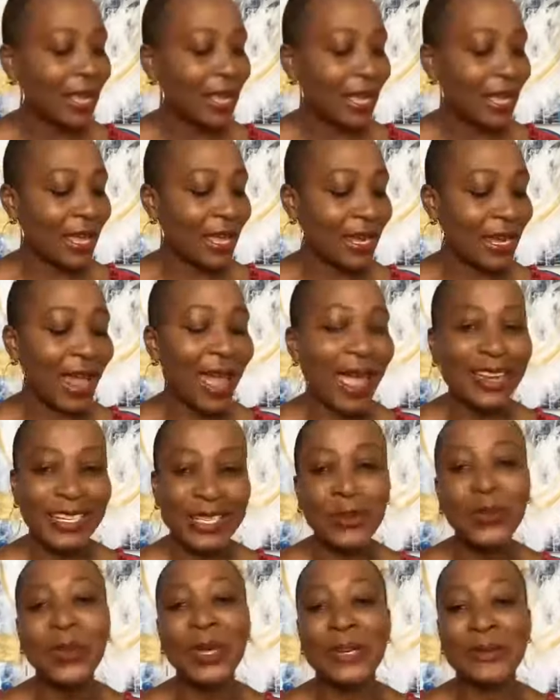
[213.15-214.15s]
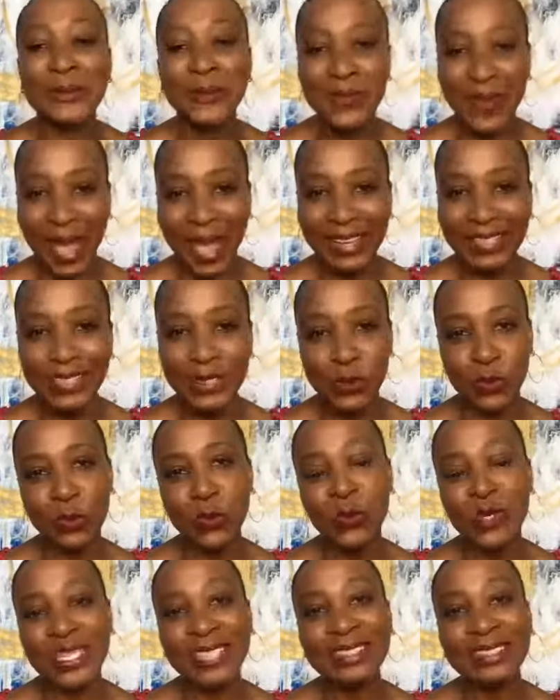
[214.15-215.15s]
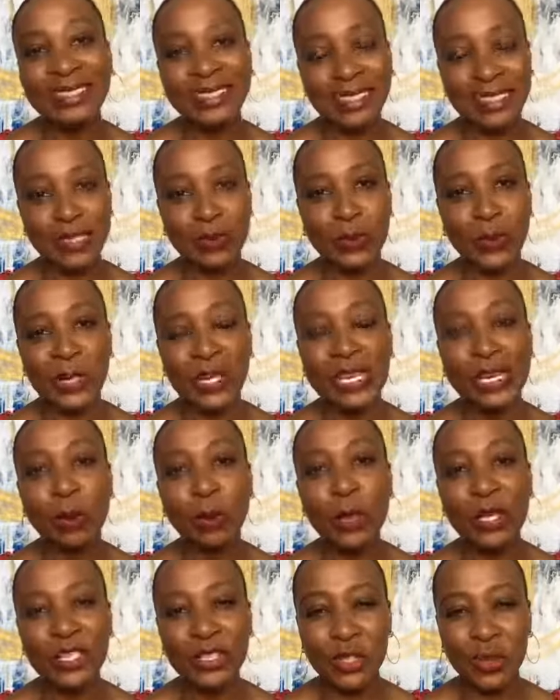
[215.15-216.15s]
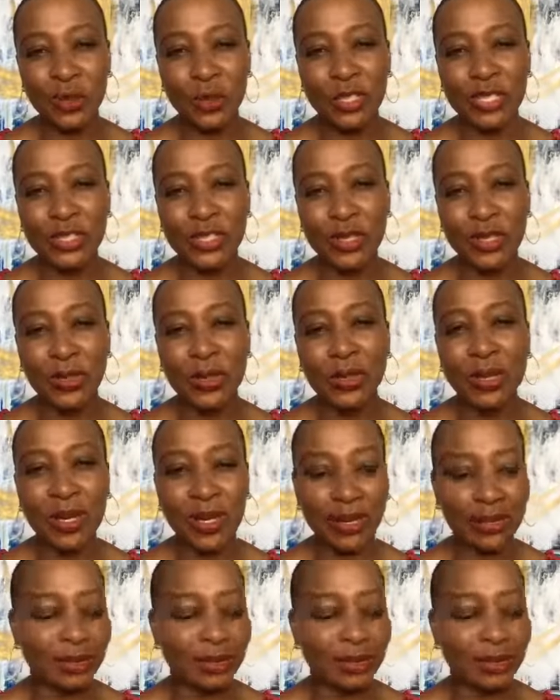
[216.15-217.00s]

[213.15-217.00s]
And I actually went back to read this book, and I wanted to read you